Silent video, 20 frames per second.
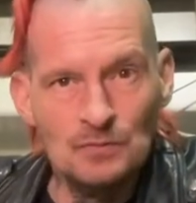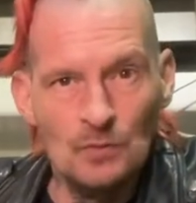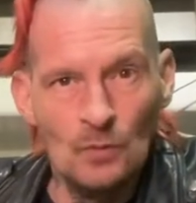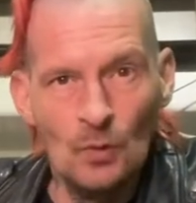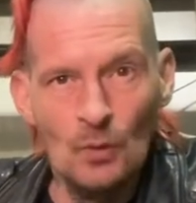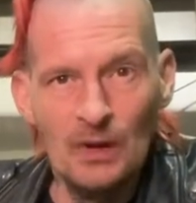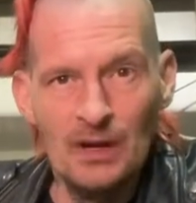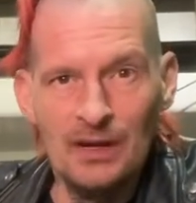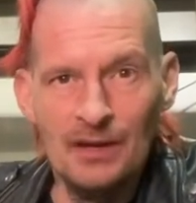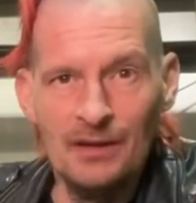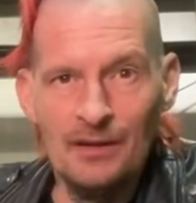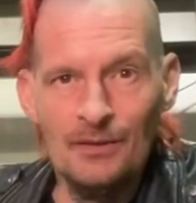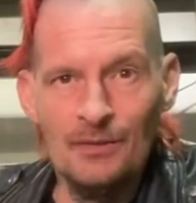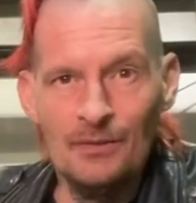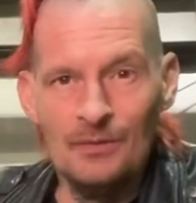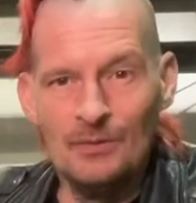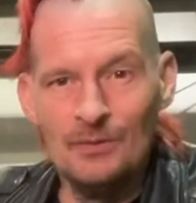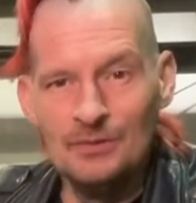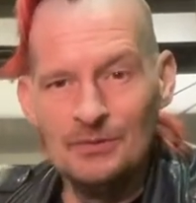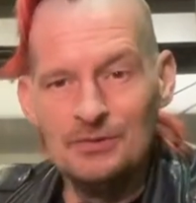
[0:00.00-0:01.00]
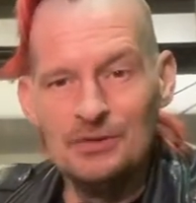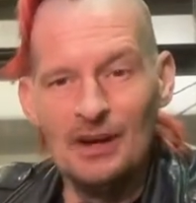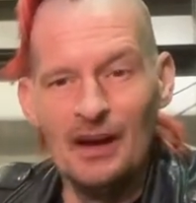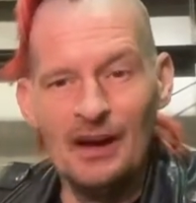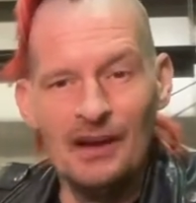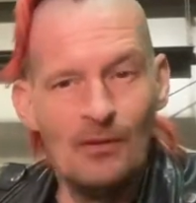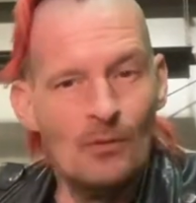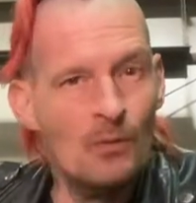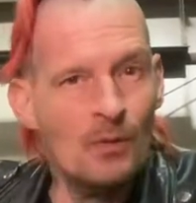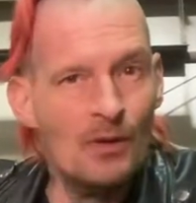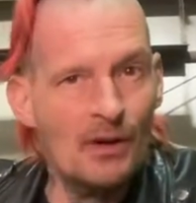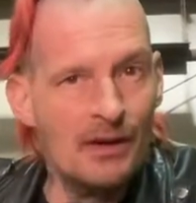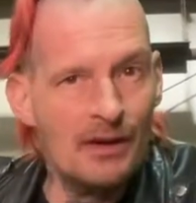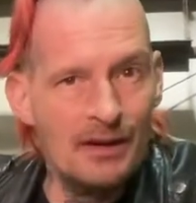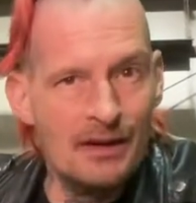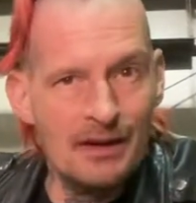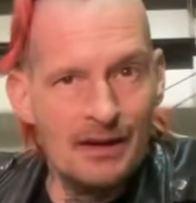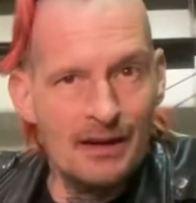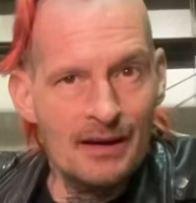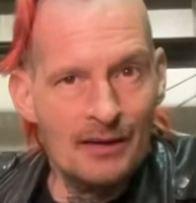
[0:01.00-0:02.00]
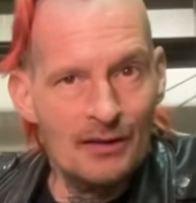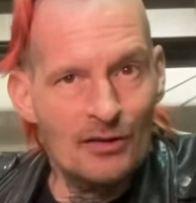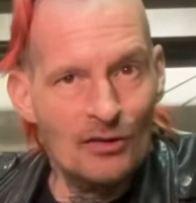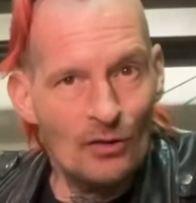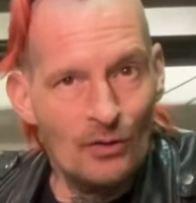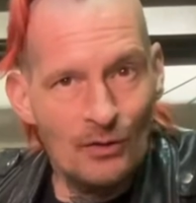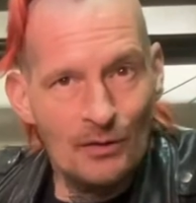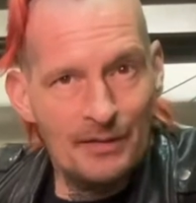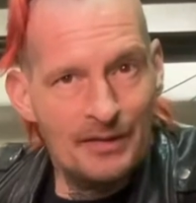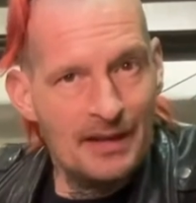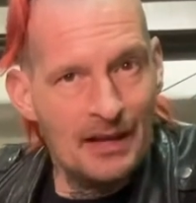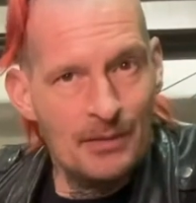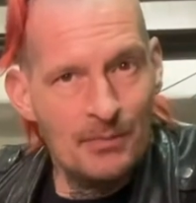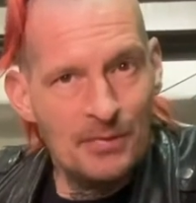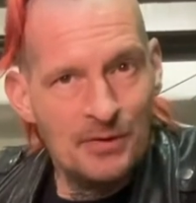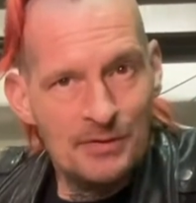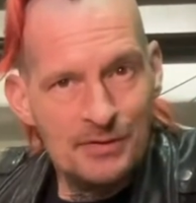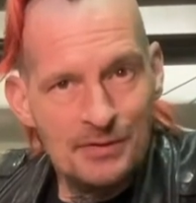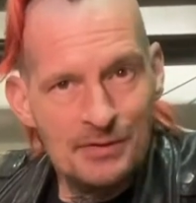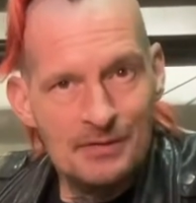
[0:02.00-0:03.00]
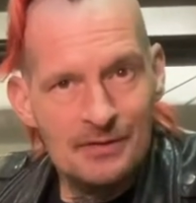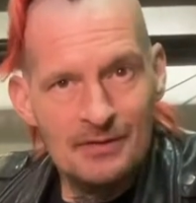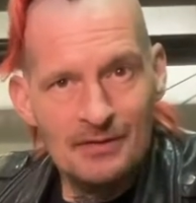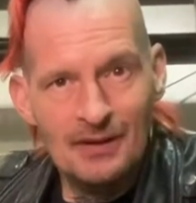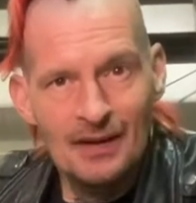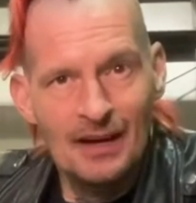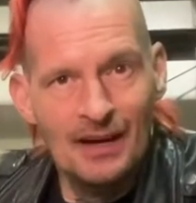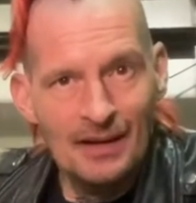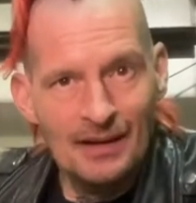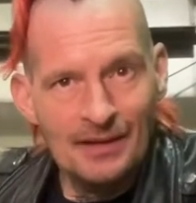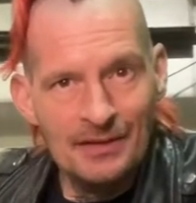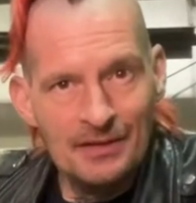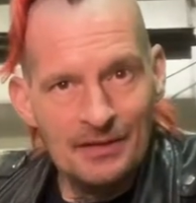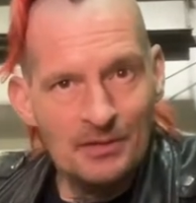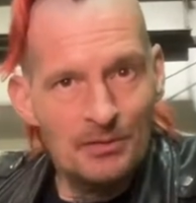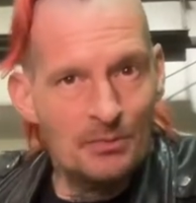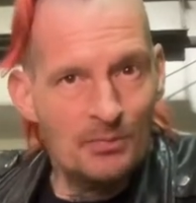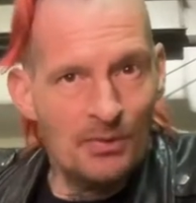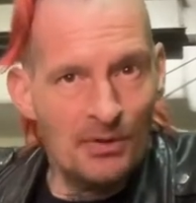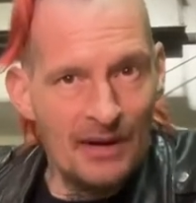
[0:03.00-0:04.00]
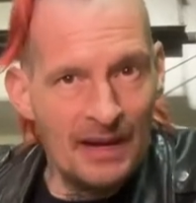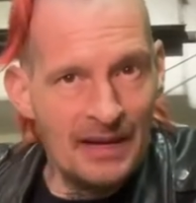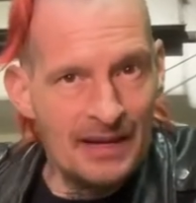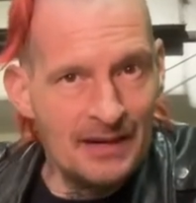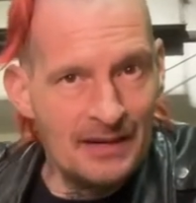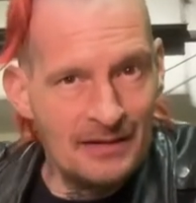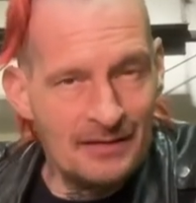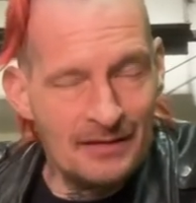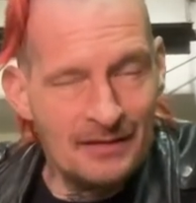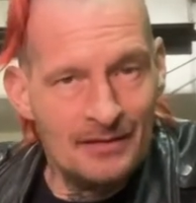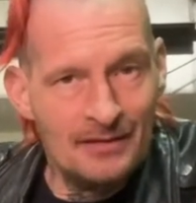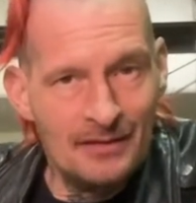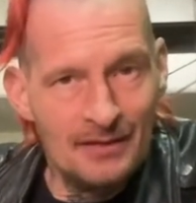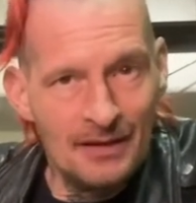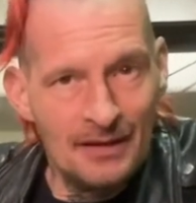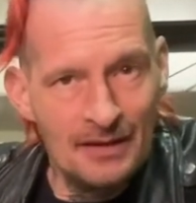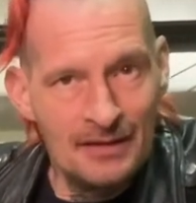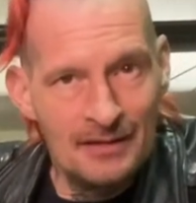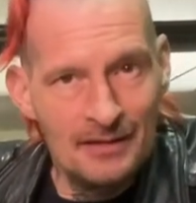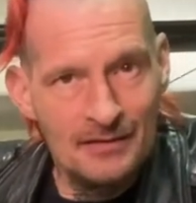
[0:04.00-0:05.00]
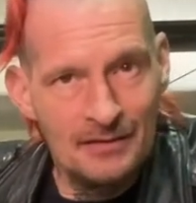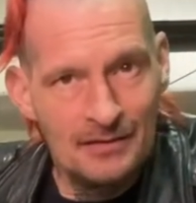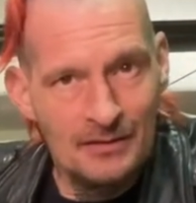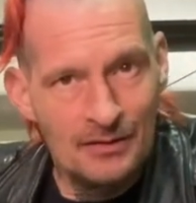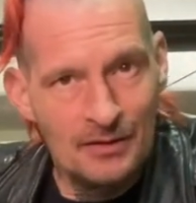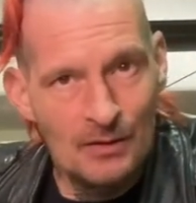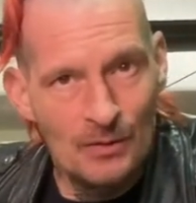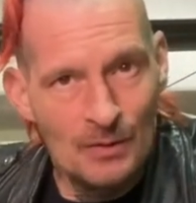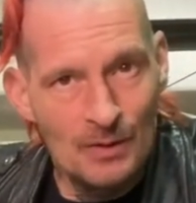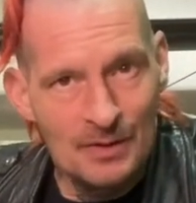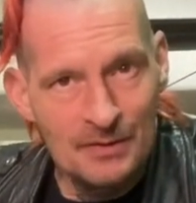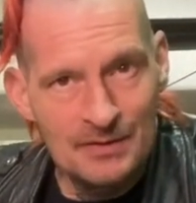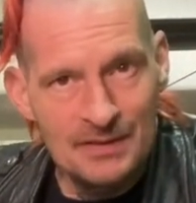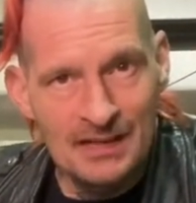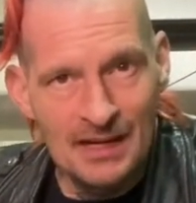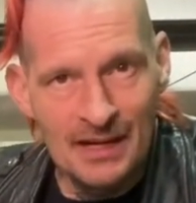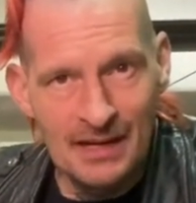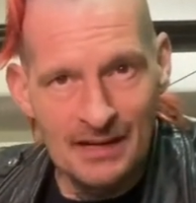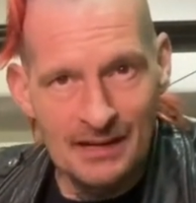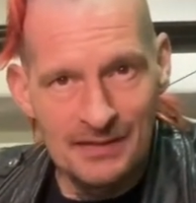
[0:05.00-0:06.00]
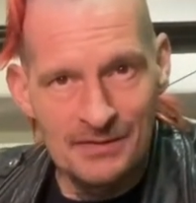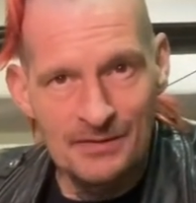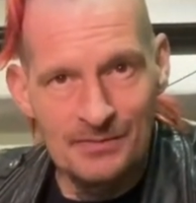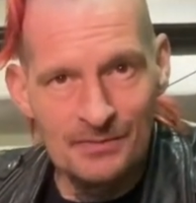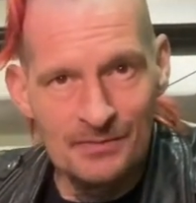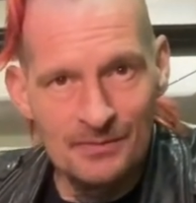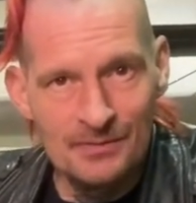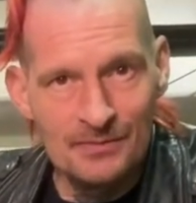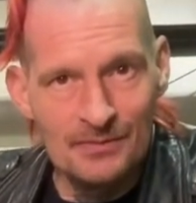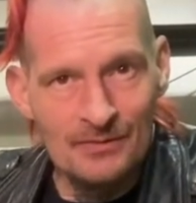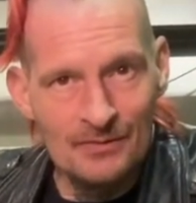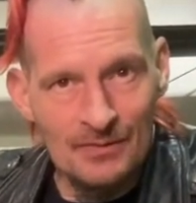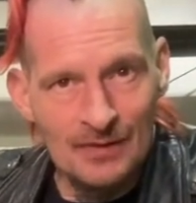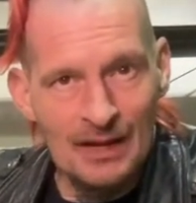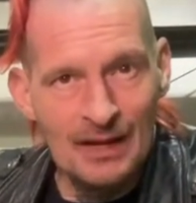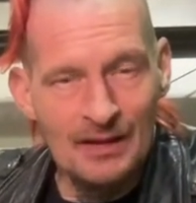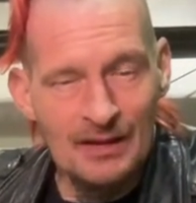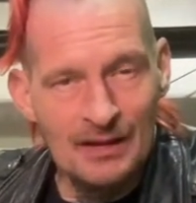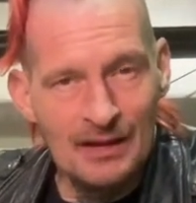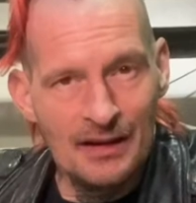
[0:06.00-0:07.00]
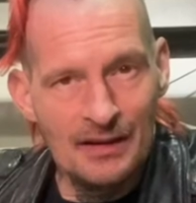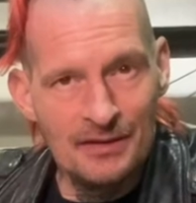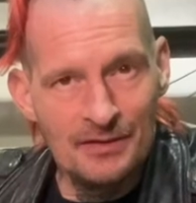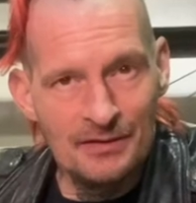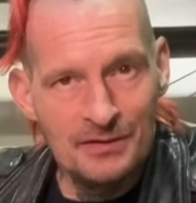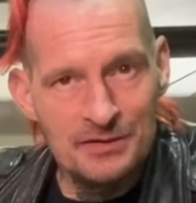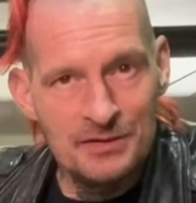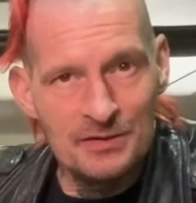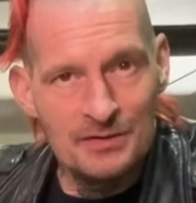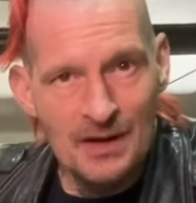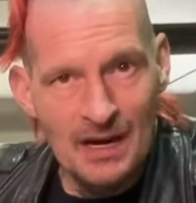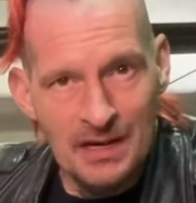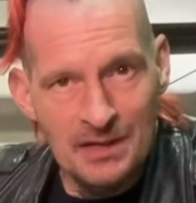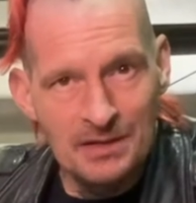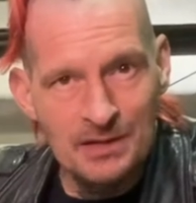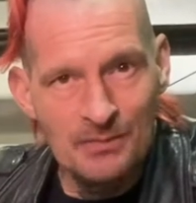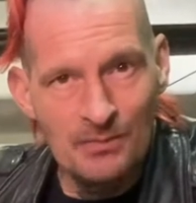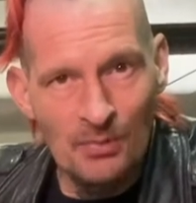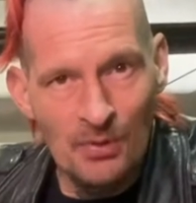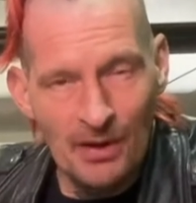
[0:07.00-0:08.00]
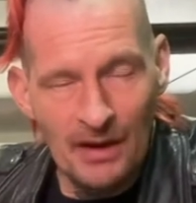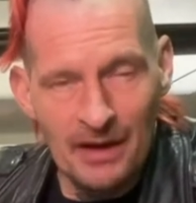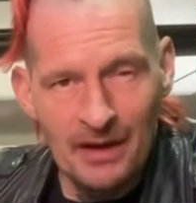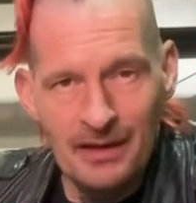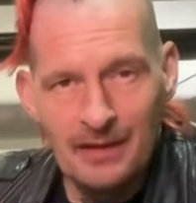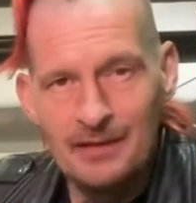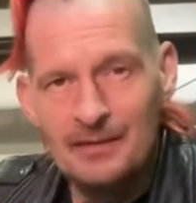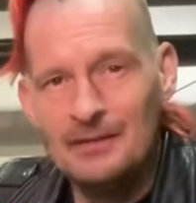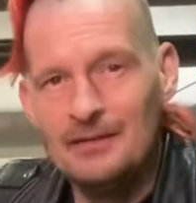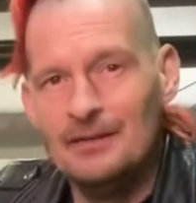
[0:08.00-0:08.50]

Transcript: When you try to work it at a cold temperature, you'll break it. It'll go outside its and you'll stretch and break it.